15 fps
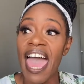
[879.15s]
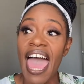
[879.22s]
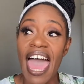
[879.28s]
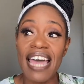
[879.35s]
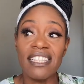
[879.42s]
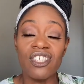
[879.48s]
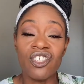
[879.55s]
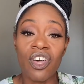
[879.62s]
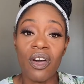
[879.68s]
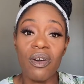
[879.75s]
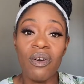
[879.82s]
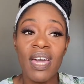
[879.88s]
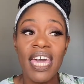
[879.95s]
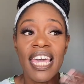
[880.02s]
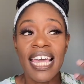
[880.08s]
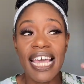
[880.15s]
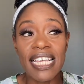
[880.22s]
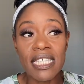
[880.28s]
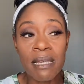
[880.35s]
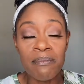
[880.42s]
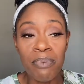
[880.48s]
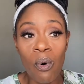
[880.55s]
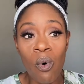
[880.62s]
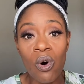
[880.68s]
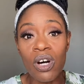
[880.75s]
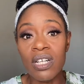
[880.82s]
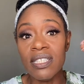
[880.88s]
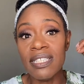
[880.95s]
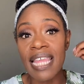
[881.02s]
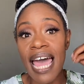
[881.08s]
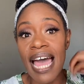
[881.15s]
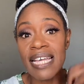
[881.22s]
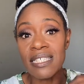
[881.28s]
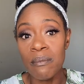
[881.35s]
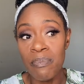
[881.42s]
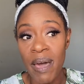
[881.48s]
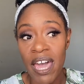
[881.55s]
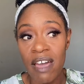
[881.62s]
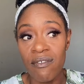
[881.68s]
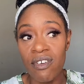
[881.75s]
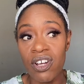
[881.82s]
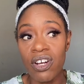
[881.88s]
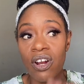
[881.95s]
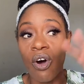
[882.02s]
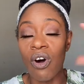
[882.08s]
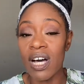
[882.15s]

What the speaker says: And so it's important that as a parent,